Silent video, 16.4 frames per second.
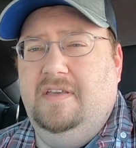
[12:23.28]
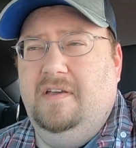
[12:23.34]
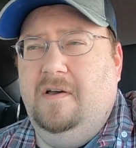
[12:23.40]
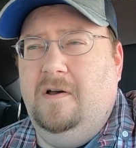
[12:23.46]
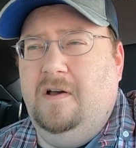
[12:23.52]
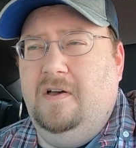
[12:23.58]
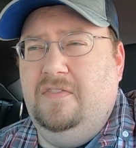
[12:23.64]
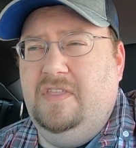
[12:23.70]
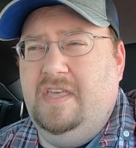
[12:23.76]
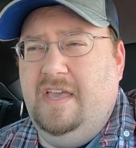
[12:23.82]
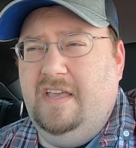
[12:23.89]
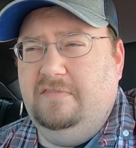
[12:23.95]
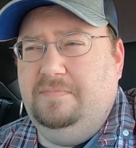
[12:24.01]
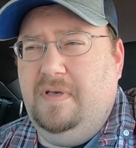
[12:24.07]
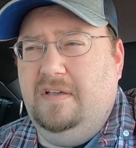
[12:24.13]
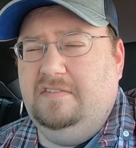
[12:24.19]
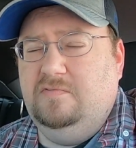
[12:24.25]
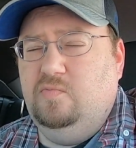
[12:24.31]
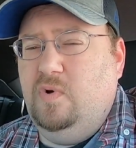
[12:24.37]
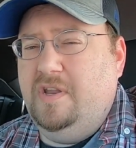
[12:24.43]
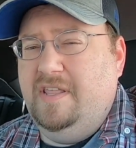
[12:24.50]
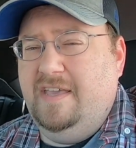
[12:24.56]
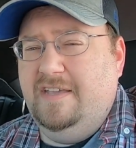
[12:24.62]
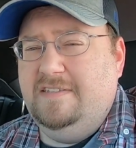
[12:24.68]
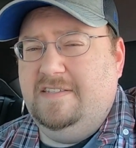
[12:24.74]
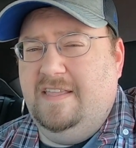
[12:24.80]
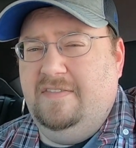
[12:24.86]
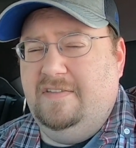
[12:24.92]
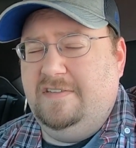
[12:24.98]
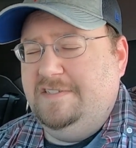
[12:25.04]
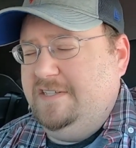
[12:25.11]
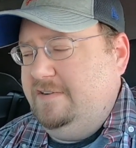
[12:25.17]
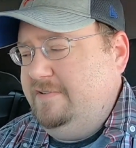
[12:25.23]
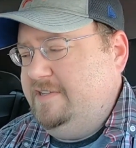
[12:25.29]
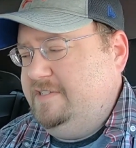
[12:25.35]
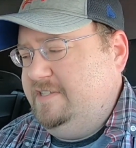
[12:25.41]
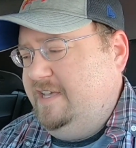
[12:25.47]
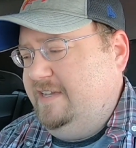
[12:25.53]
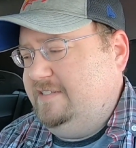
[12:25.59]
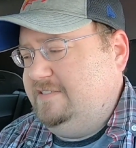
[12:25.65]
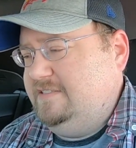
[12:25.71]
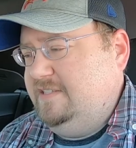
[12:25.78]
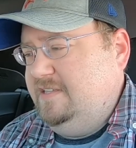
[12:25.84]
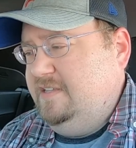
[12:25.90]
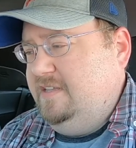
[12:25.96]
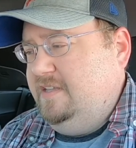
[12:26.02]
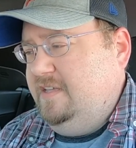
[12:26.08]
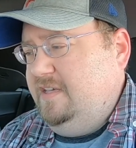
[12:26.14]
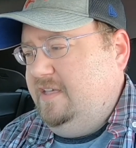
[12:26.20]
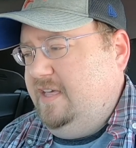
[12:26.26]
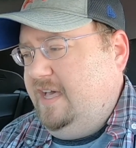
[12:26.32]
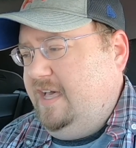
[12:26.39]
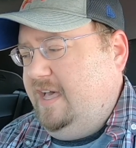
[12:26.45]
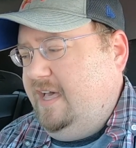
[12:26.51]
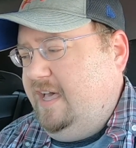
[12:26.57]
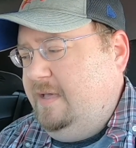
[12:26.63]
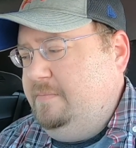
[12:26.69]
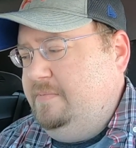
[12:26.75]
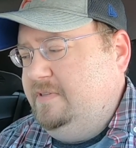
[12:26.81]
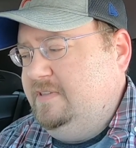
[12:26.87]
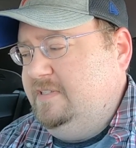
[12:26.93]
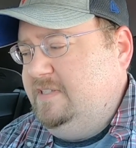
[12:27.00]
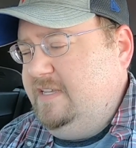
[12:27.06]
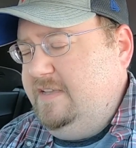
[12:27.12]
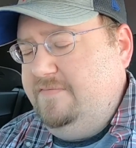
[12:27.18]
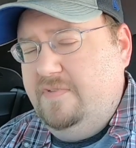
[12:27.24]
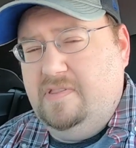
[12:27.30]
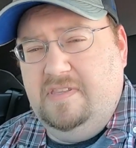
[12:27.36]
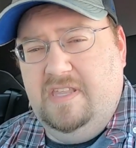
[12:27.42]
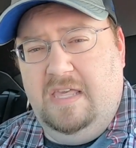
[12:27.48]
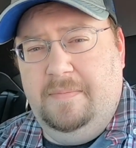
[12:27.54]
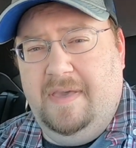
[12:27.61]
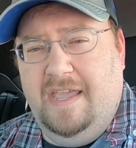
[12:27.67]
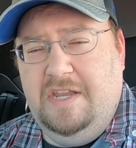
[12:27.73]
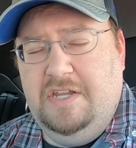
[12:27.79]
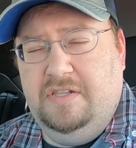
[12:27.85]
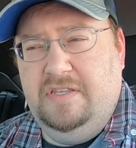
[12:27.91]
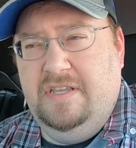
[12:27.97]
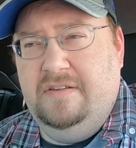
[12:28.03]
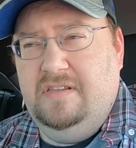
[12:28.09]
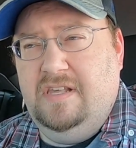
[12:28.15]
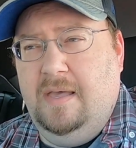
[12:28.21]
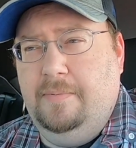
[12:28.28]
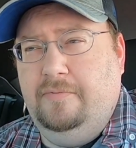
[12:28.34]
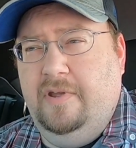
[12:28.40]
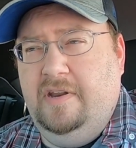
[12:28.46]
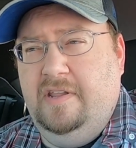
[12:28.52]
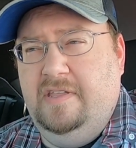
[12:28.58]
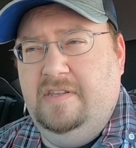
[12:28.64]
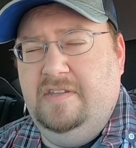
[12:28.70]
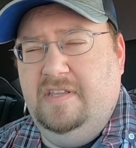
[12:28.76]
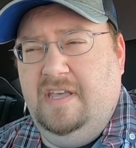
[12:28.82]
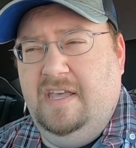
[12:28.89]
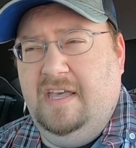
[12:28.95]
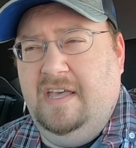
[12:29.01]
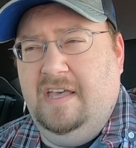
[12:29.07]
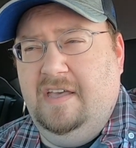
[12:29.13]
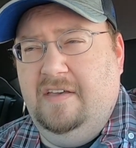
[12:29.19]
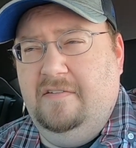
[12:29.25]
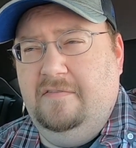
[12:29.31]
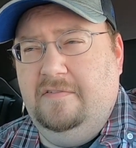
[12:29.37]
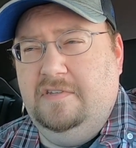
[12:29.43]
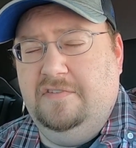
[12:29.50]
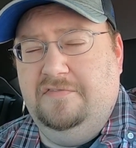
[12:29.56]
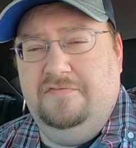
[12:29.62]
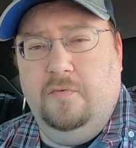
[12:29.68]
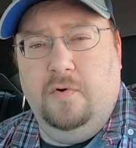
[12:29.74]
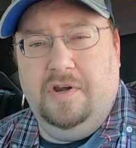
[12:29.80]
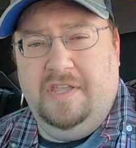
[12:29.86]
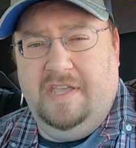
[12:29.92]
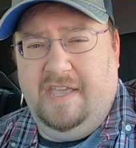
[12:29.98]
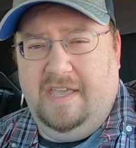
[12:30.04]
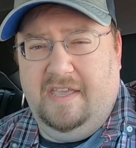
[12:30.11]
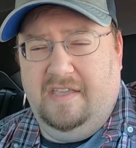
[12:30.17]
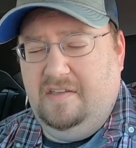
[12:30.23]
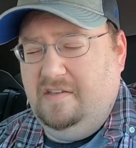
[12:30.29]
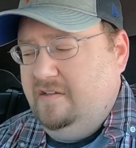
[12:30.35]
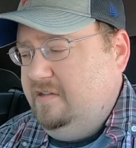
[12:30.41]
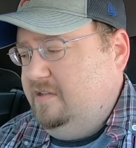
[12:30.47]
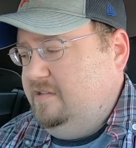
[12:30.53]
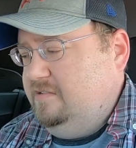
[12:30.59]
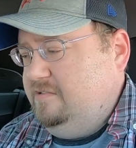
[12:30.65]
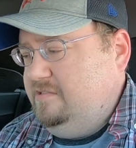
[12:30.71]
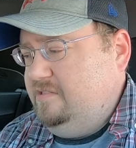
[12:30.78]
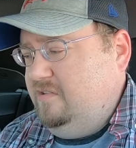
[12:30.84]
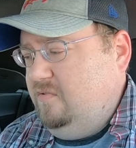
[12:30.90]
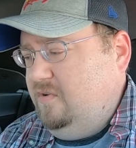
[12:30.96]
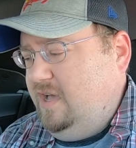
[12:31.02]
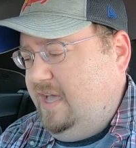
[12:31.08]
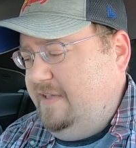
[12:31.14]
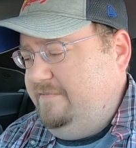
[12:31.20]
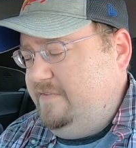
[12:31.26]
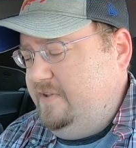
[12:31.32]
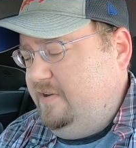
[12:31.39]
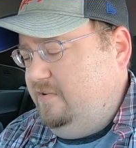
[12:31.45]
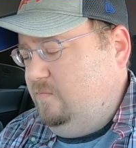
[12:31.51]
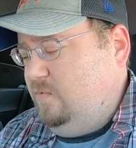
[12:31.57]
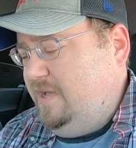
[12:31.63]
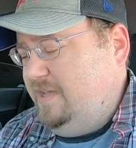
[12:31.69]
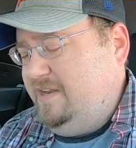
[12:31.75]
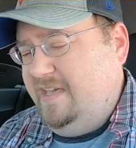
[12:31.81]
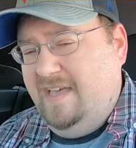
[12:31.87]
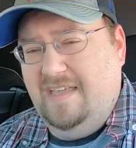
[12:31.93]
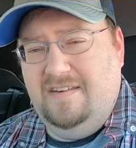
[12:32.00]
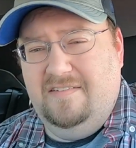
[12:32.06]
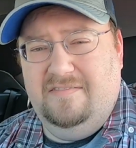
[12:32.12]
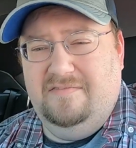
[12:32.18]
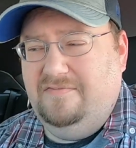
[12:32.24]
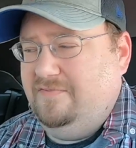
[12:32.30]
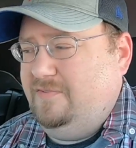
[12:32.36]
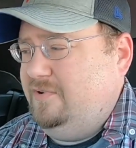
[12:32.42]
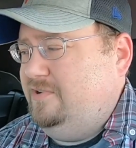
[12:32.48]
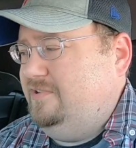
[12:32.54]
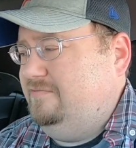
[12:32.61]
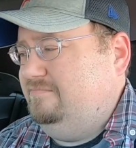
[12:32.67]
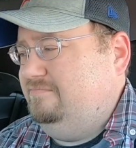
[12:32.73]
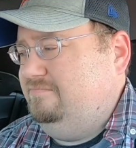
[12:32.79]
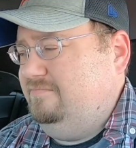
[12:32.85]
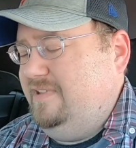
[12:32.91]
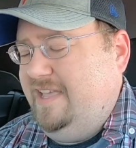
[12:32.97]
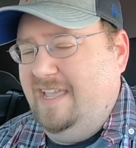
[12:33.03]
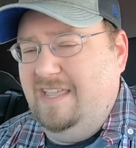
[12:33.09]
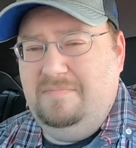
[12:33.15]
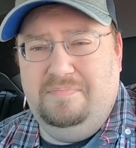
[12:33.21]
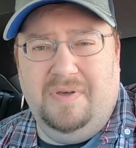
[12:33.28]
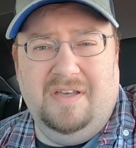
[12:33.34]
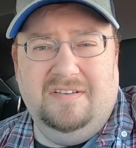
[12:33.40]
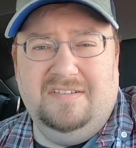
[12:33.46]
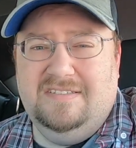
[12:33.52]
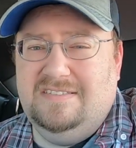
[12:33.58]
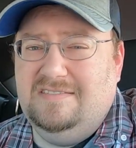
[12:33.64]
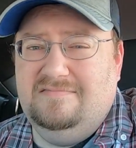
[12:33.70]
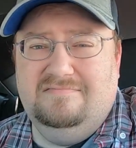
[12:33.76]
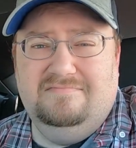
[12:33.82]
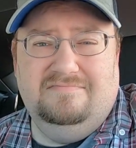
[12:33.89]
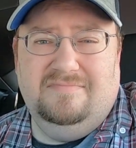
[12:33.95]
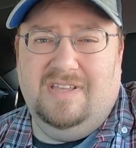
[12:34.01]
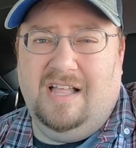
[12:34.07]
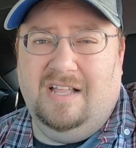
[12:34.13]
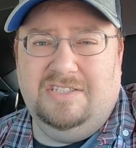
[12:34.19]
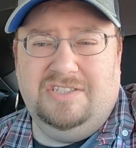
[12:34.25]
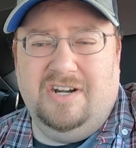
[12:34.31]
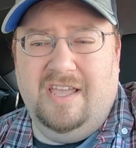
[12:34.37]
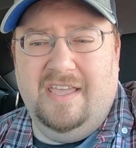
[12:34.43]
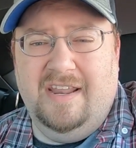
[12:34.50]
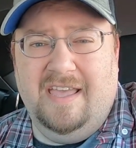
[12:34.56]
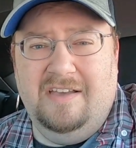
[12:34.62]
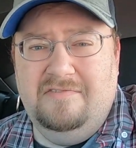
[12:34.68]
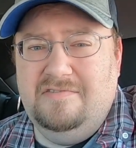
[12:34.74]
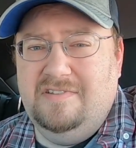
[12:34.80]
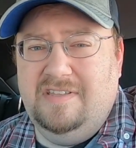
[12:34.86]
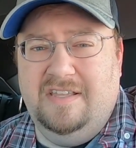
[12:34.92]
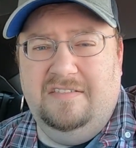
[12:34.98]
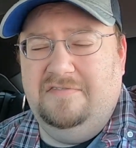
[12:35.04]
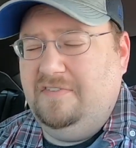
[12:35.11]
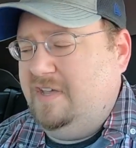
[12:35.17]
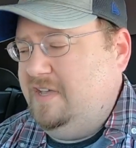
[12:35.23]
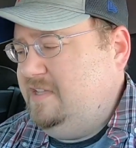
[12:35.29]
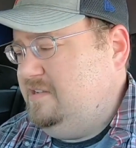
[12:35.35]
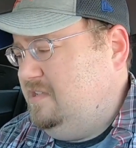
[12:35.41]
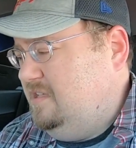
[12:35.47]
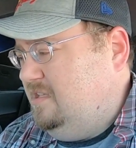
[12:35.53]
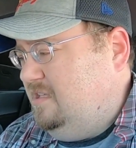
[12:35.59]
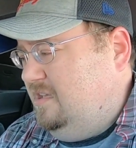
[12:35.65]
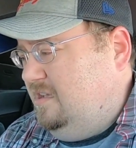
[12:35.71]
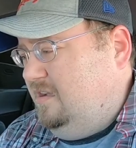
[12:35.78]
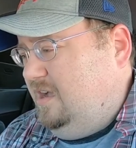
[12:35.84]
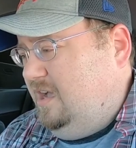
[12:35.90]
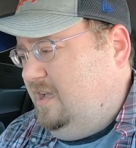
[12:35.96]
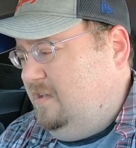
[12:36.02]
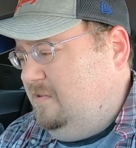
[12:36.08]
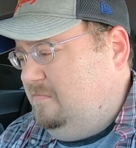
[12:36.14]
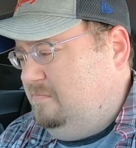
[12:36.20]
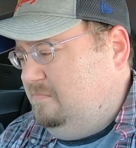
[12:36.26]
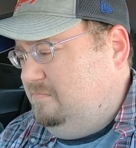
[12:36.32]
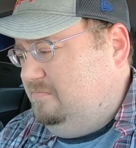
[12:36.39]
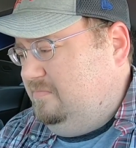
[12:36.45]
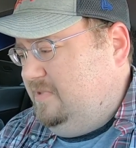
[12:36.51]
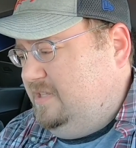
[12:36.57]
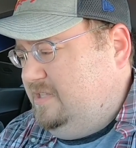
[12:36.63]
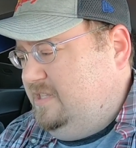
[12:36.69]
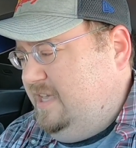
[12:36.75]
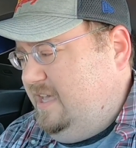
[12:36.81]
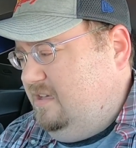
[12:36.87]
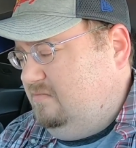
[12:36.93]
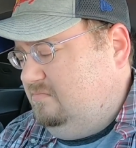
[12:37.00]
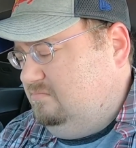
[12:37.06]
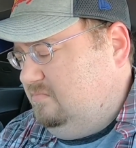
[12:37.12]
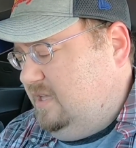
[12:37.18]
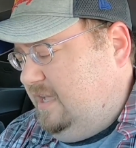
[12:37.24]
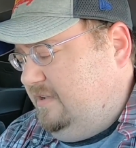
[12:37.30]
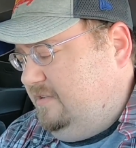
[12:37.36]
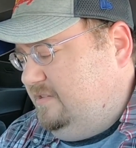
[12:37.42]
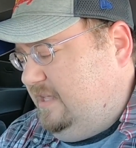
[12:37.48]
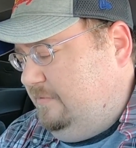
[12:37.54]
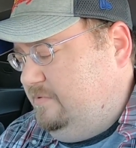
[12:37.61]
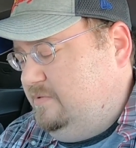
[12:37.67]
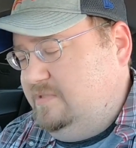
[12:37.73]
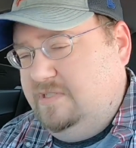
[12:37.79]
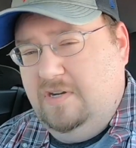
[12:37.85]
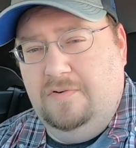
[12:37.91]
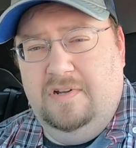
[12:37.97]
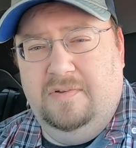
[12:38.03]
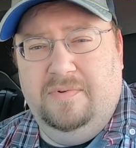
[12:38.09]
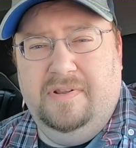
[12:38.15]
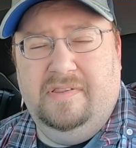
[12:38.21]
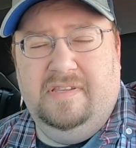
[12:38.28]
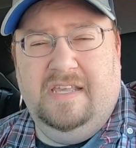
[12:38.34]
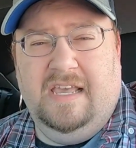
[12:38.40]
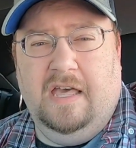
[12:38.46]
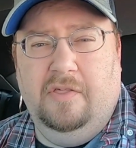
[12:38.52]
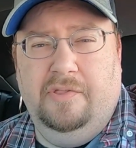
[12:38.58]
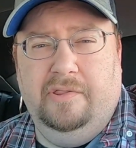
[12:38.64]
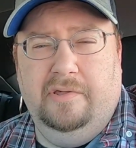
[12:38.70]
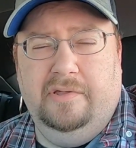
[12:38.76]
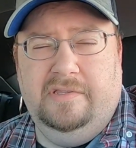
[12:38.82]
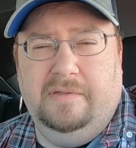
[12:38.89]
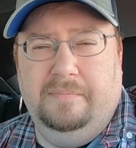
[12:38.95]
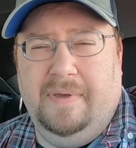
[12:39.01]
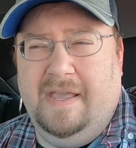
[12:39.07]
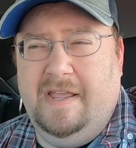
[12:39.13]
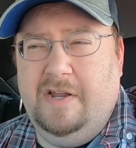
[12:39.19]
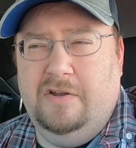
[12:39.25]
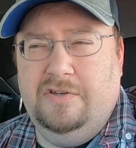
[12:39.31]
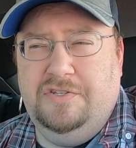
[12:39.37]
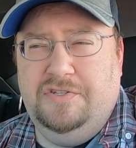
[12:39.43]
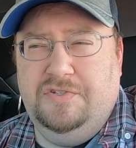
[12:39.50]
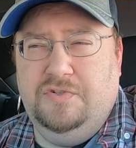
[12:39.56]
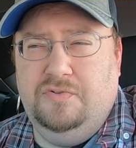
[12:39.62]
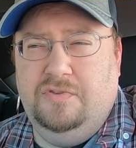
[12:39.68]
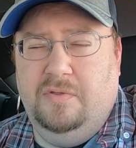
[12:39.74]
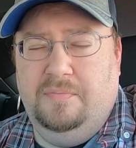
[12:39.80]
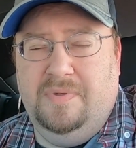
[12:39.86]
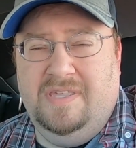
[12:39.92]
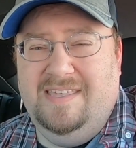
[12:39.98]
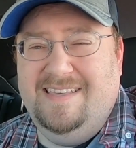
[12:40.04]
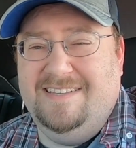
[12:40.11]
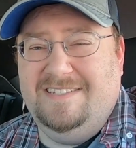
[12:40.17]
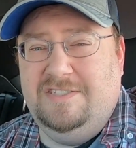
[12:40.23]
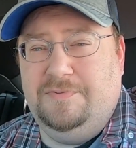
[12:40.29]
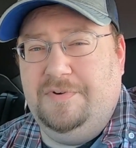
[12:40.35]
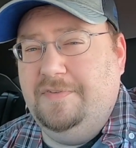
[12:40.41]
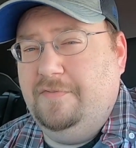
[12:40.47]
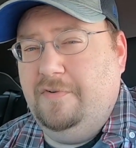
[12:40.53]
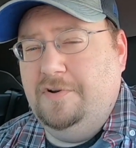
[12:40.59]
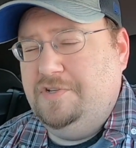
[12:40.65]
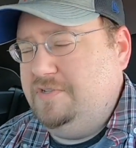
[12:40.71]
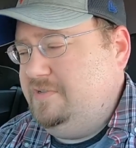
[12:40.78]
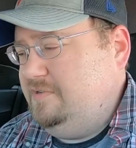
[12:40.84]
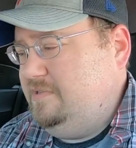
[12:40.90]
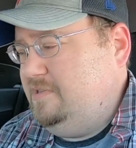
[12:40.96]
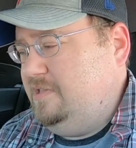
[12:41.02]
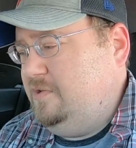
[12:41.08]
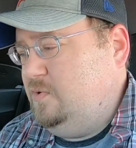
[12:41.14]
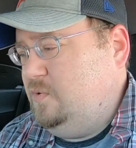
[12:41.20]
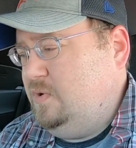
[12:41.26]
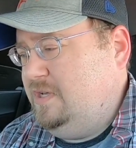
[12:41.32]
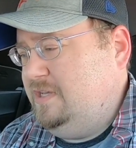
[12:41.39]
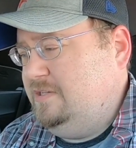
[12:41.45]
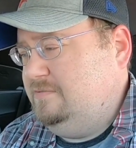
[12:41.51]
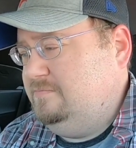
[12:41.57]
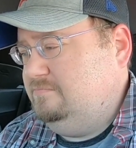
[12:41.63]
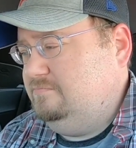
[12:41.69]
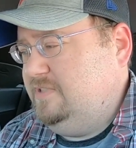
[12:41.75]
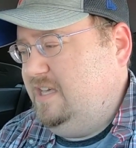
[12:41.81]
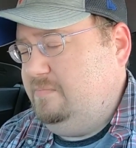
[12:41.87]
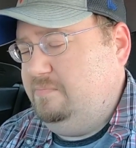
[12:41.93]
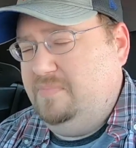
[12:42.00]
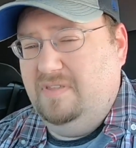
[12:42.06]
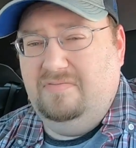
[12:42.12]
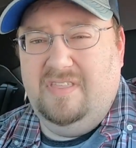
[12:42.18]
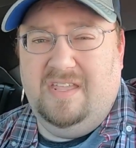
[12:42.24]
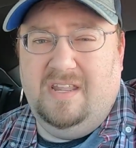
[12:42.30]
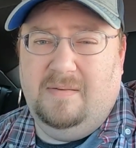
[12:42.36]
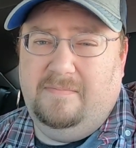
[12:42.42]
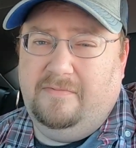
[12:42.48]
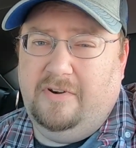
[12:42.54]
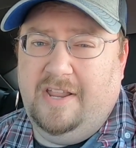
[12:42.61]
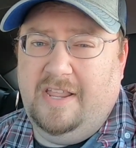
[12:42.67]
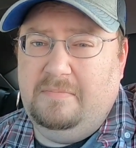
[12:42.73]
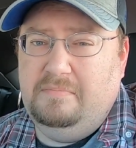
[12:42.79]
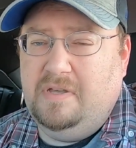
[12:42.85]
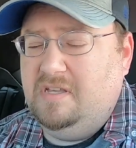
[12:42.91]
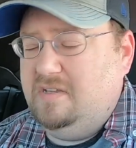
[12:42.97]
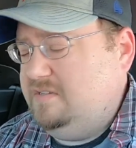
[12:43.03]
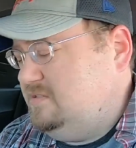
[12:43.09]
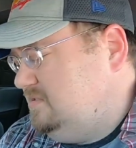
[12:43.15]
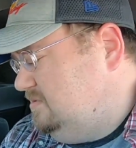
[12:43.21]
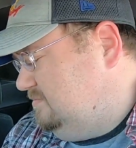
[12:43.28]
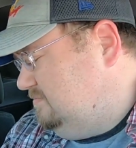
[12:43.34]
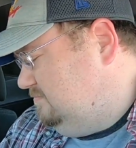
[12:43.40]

on the Xbox One X and the Series X, I believe this game actually gets upgraded to 4K. So I figured, why not? For $8, I'll try it out. It's fine. And yeah, I would totally want to see how this looks compared to the PS3 version. So yeah, pick that up for $8.